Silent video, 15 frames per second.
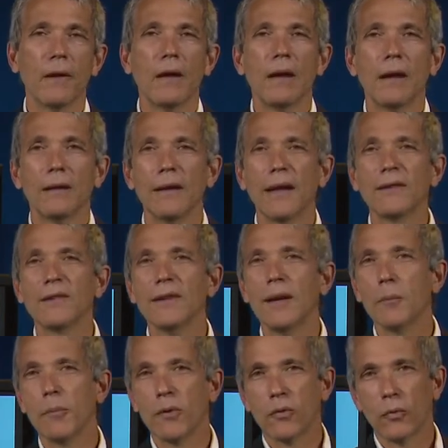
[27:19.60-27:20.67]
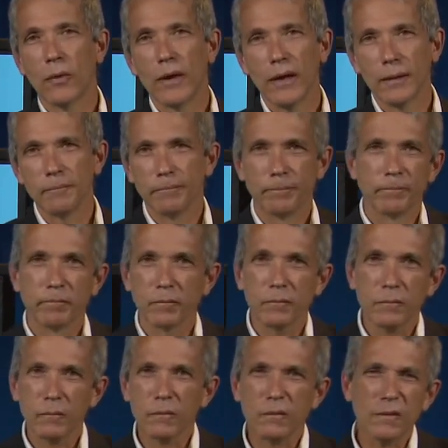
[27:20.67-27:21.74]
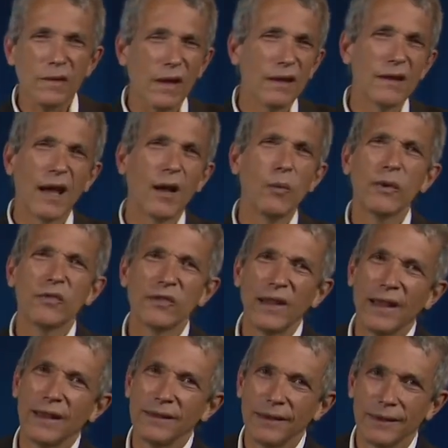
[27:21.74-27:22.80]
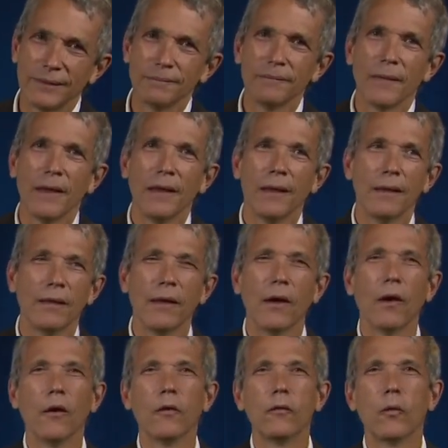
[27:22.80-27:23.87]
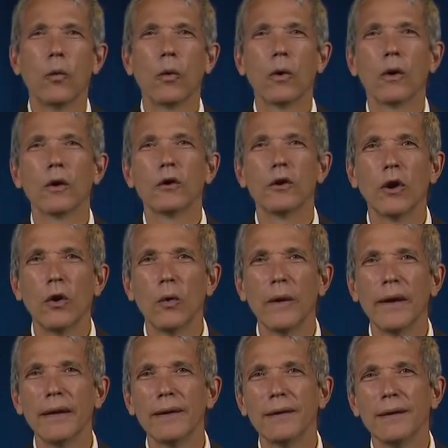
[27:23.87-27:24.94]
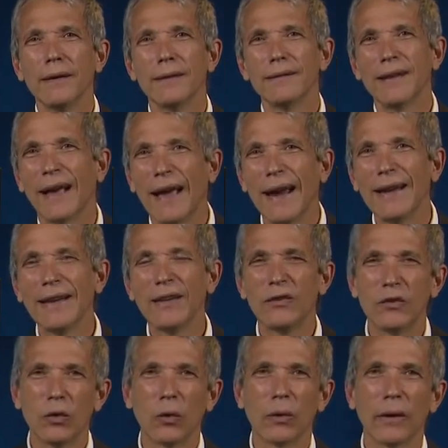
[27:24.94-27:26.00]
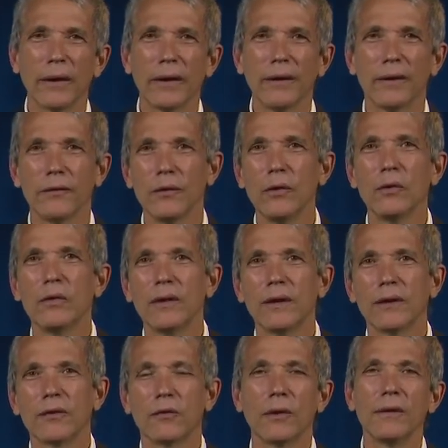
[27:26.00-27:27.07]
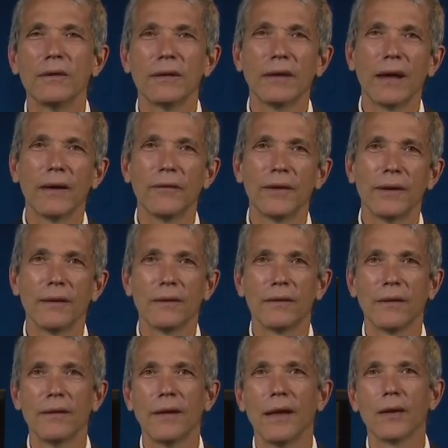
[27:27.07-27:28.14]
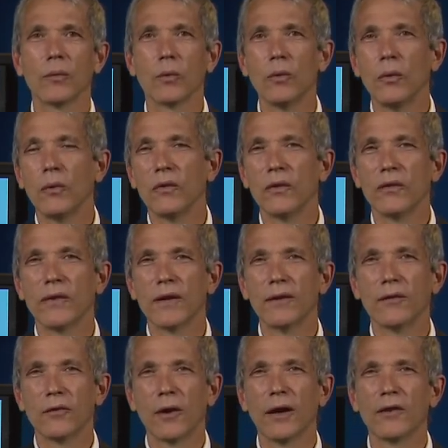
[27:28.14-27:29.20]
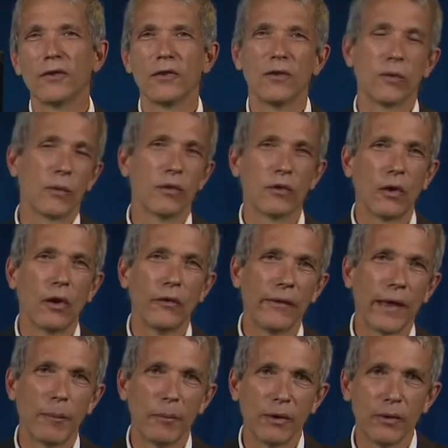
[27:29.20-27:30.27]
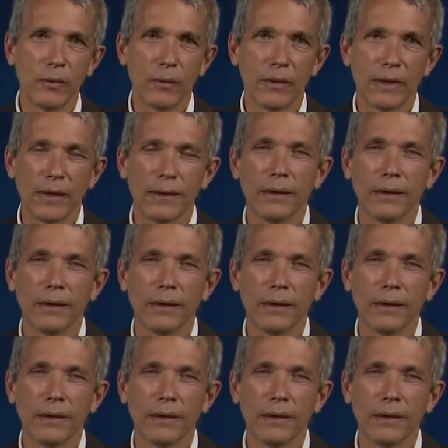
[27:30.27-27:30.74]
Lesson number three notwithstanding the foregoing tidy story of using extrinsic evidence and then rules of construction to resolve ambiguity,